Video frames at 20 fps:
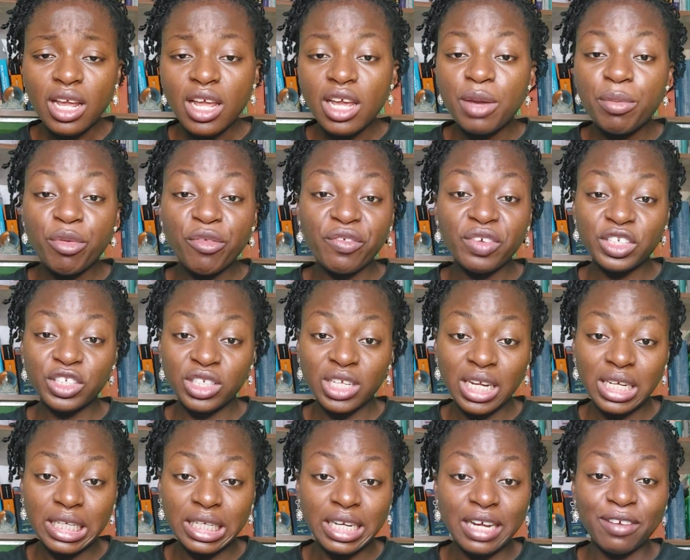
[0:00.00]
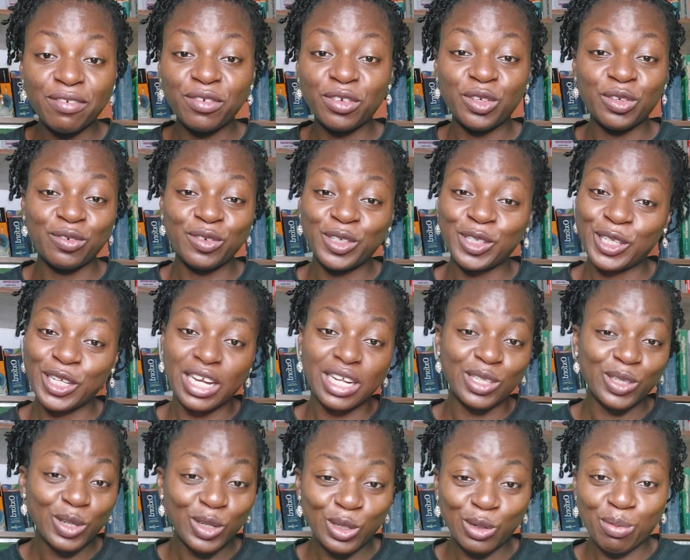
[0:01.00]
a professional in that field. Of course, you can
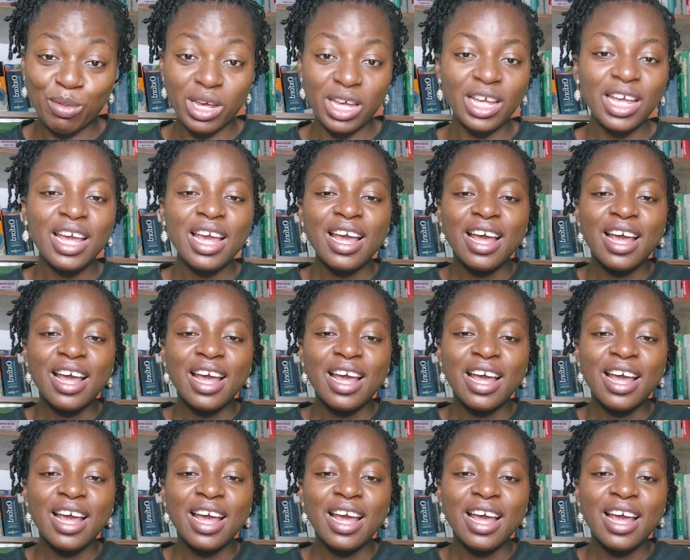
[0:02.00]
talk to me.